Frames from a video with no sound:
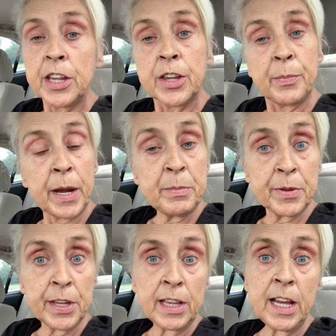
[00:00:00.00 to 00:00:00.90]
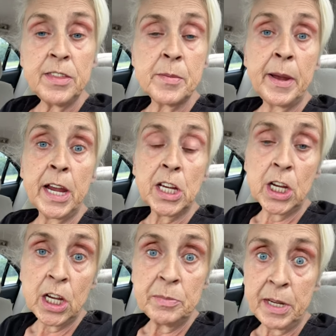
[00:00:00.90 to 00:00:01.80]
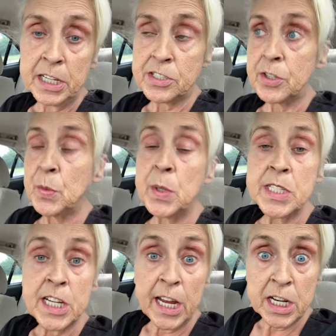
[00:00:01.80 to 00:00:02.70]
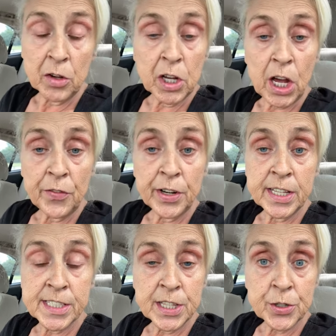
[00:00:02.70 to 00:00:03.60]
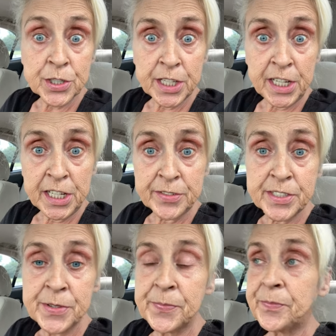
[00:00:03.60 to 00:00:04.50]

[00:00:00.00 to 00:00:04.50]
The people that leave the bad comments are the ones who had no confidence in themselves.